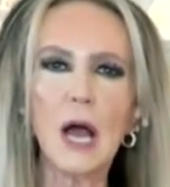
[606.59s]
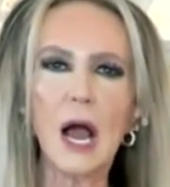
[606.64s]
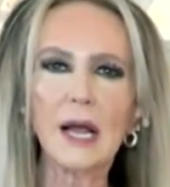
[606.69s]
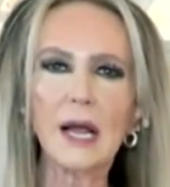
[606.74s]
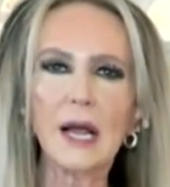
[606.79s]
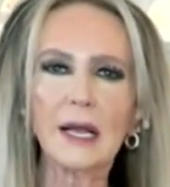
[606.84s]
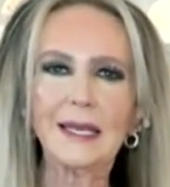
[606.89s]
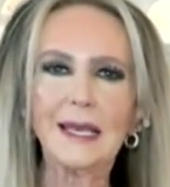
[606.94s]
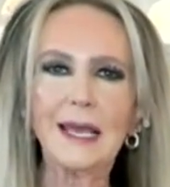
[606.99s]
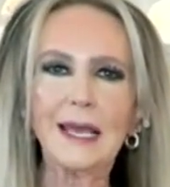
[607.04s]

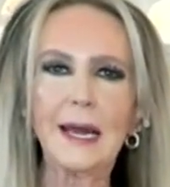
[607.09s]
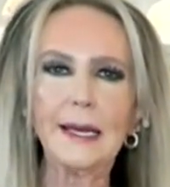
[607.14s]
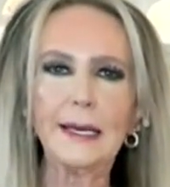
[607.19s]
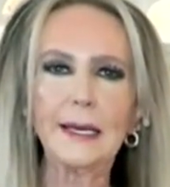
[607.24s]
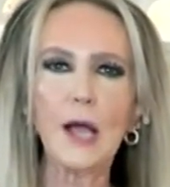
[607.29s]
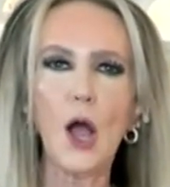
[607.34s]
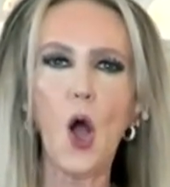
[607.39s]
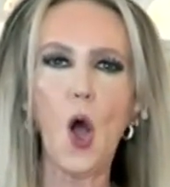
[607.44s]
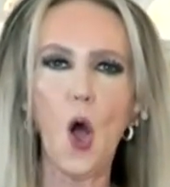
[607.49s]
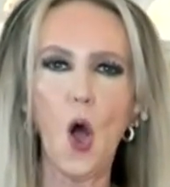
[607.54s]
not
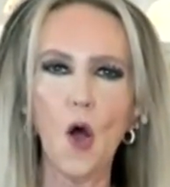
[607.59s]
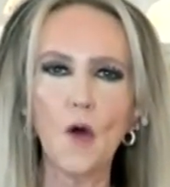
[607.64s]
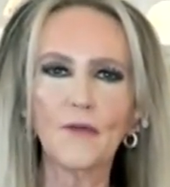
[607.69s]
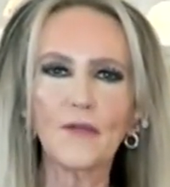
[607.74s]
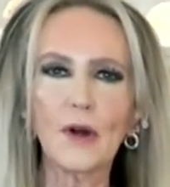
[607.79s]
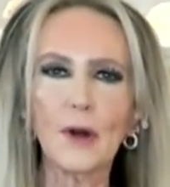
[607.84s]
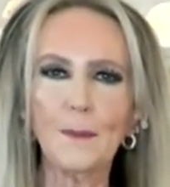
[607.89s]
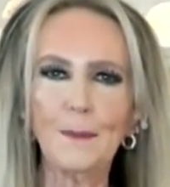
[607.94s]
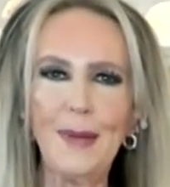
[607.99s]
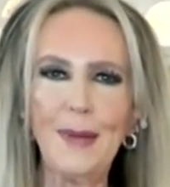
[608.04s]
getting
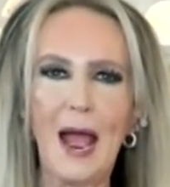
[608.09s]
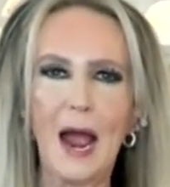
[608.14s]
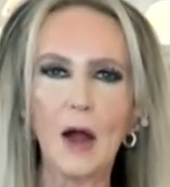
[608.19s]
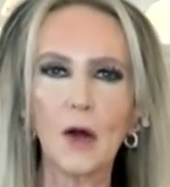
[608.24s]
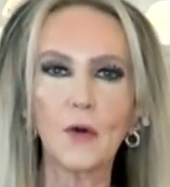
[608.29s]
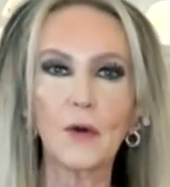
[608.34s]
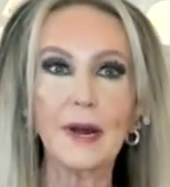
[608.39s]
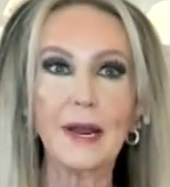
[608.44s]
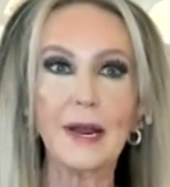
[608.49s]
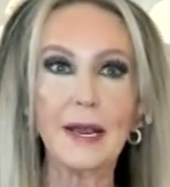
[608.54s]

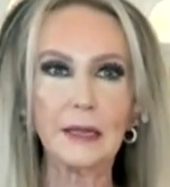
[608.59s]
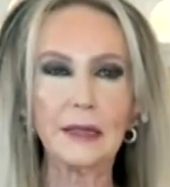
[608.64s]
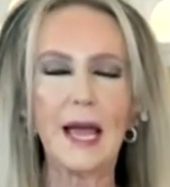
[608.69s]
overpowering.